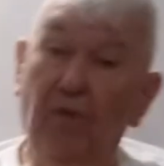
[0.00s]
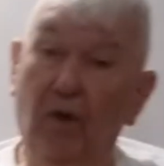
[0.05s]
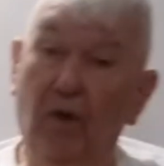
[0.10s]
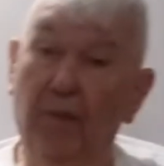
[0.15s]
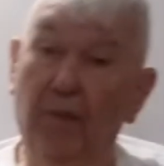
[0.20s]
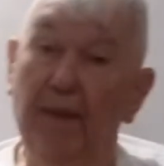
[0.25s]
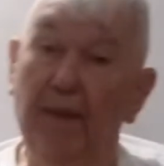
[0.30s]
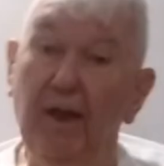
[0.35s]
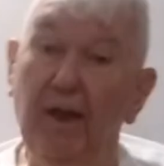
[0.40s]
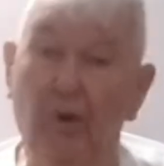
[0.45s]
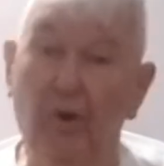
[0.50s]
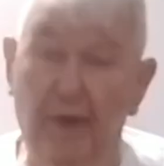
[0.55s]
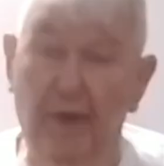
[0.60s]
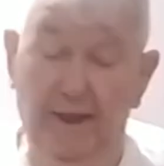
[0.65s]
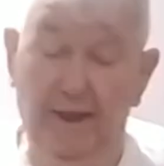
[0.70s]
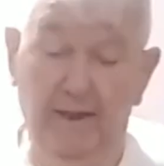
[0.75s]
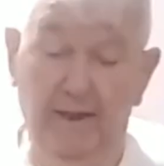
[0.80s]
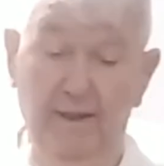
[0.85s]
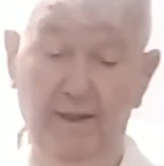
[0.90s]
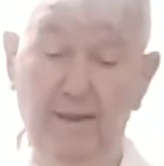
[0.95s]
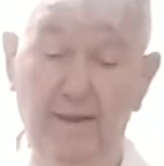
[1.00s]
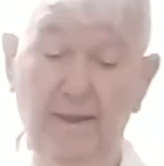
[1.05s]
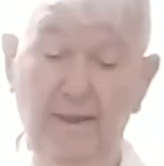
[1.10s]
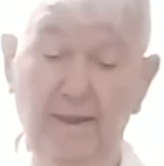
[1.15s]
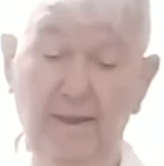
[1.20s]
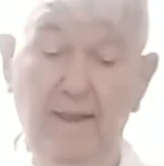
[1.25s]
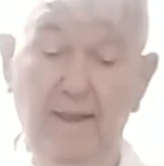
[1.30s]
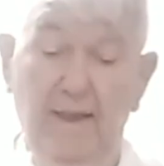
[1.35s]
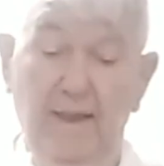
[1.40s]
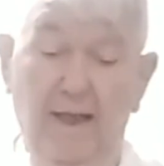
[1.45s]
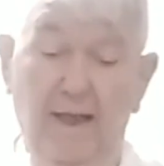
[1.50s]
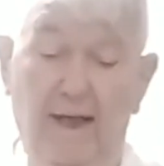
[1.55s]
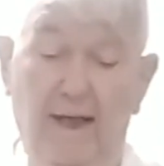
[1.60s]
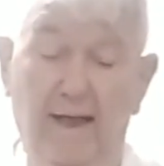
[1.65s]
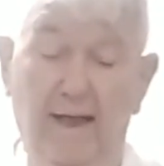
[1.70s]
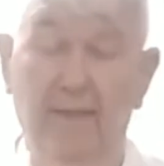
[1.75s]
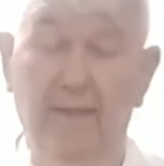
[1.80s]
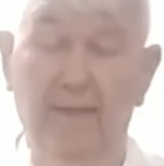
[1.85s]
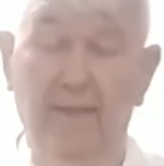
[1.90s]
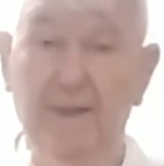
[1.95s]
oil mayo in it
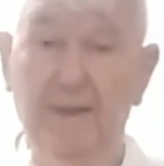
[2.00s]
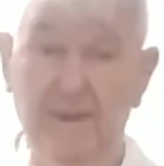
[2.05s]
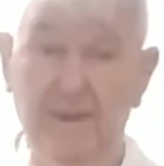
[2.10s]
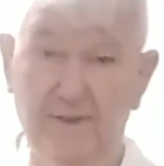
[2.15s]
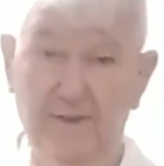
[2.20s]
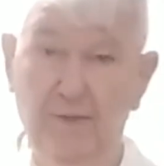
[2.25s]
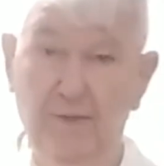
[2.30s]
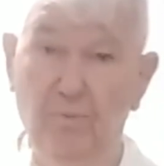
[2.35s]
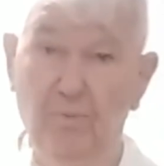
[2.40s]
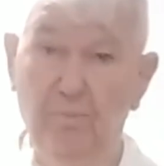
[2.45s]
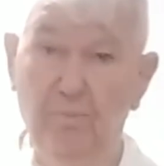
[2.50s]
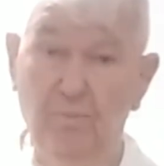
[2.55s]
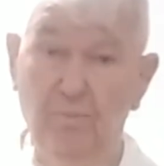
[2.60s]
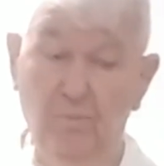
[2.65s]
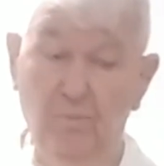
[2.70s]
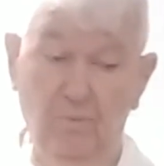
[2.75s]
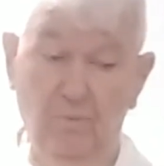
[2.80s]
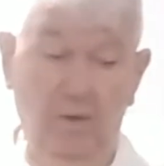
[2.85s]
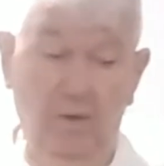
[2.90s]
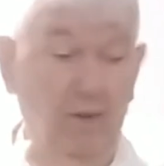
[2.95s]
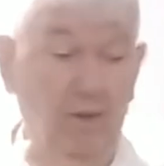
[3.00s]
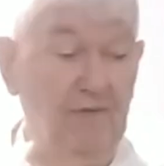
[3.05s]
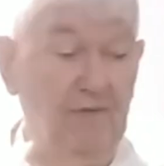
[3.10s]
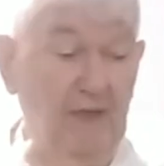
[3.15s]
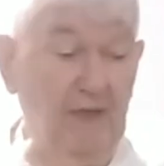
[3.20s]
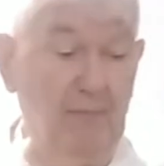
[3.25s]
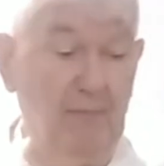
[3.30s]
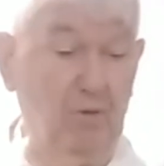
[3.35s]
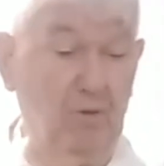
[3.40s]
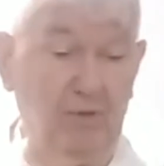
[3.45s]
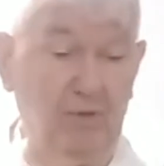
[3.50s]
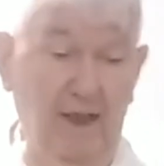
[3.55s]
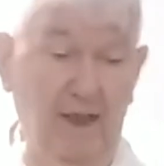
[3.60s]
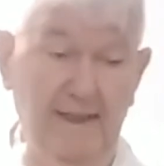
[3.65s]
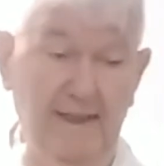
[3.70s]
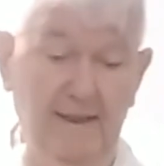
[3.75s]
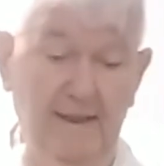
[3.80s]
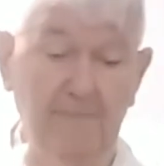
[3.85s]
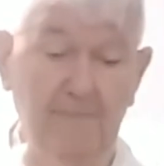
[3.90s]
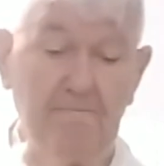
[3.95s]
because my wife and I both
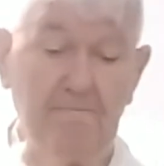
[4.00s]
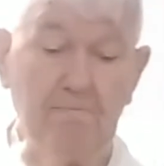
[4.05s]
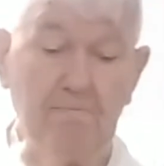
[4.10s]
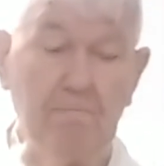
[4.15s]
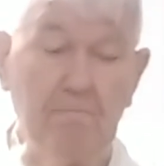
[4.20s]
like it.